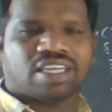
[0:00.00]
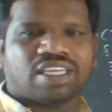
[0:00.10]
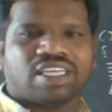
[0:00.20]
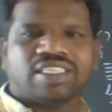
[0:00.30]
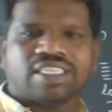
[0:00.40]

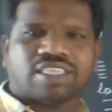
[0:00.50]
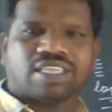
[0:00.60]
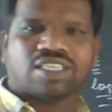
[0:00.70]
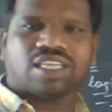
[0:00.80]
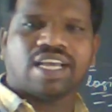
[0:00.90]
In this
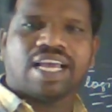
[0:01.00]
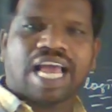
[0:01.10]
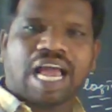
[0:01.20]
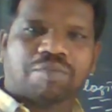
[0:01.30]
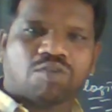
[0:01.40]
session,
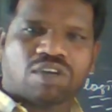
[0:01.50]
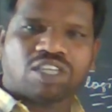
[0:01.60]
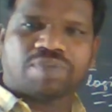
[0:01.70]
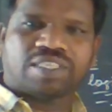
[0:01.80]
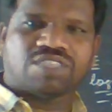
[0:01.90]
I'm not
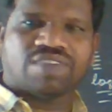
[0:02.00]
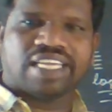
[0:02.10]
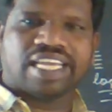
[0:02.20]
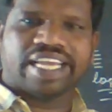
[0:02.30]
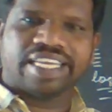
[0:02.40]
specifying
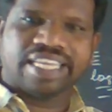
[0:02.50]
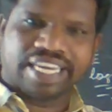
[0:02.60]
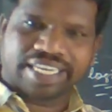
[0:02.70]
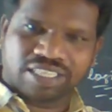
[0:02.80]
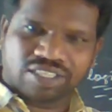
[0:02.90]
any
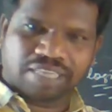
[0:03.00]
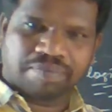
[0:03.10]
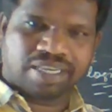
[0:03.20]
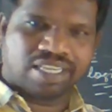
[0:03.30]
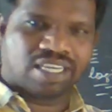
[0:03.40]
written
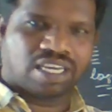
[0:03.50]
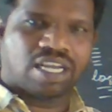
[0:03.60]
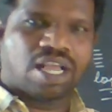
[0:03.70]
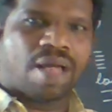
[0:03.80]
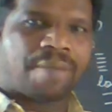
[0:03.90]
statement here
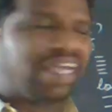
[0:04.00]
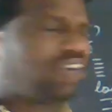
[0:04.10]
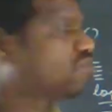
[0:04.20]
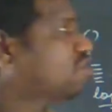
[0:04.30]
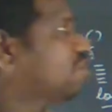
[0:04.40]
because
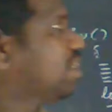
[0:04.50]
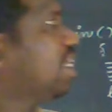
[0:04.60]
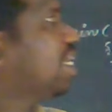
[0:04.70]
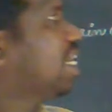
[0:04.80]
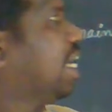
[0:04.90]
of
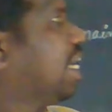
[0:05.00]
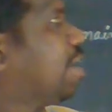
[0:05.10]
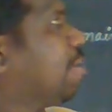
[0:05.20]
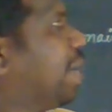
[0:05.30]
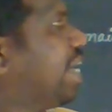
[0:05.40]
the
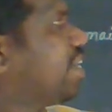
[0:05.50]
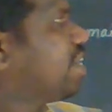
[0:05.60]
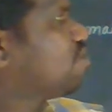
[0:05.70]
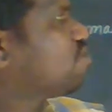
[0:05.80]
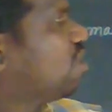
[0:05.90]
by
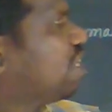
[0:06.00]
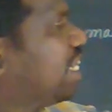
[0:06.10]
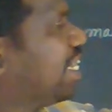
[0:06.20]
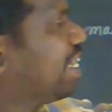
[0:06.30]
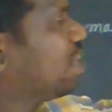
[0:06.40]
default it
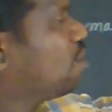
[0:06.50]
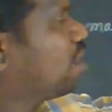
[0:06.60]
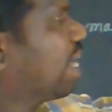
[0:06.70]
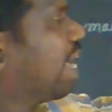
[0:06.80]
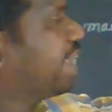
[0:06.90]
not
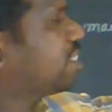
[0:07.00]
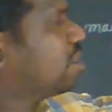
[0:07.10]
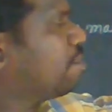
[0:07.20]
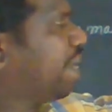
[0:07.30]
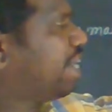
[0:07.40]
acts
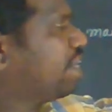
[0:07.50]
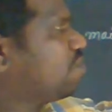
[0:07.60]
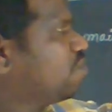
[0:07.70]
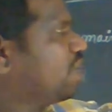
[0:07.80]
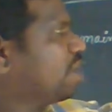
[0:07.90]
by
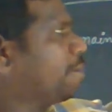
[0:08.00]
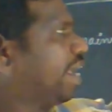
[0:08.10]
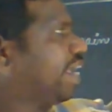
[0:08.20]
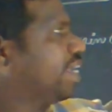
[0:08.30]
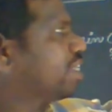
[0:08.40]
default
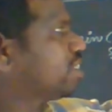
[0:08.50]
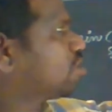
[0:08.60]
main is